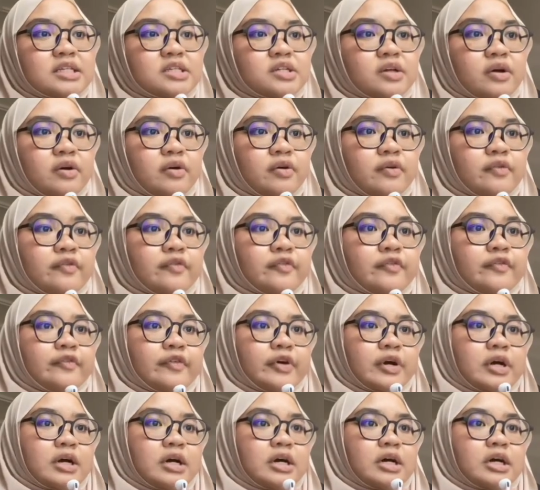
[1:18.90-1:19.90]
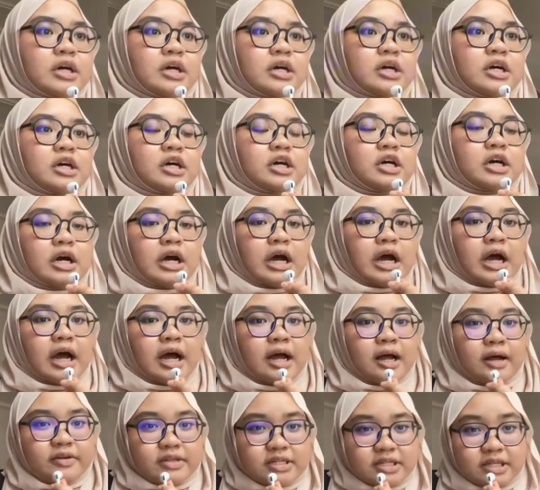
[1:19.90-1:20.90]
of a
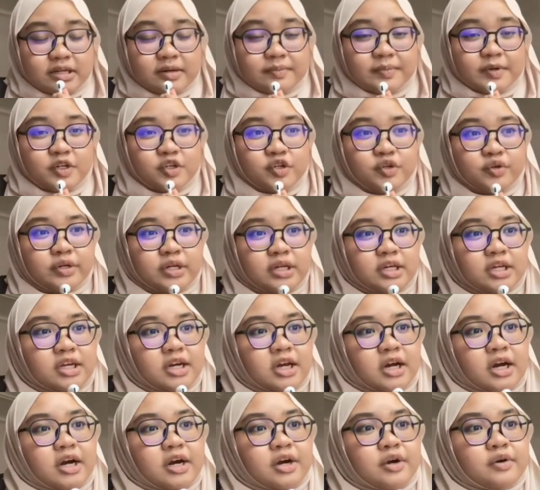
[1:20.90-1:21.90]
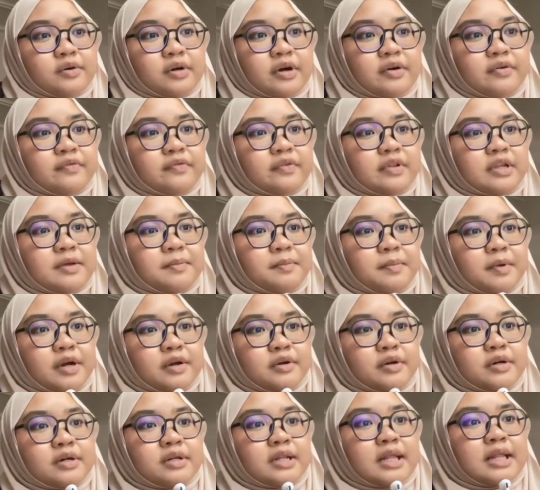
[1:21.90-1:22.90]
cinnamon tree are roughly
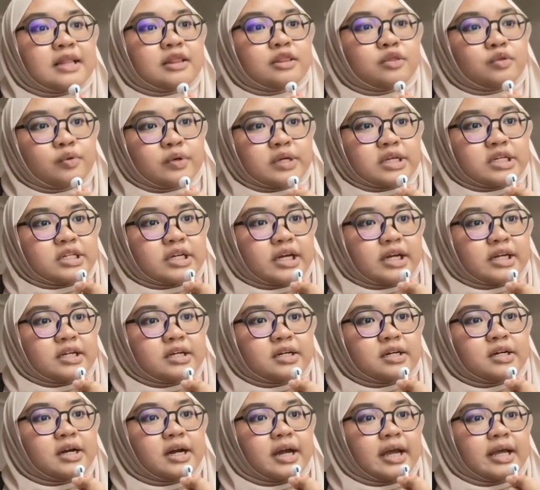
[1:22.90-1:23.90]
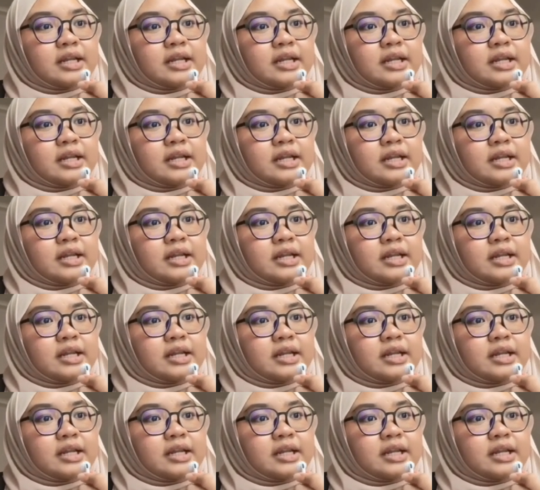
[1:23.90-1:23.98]
parallel to each other, and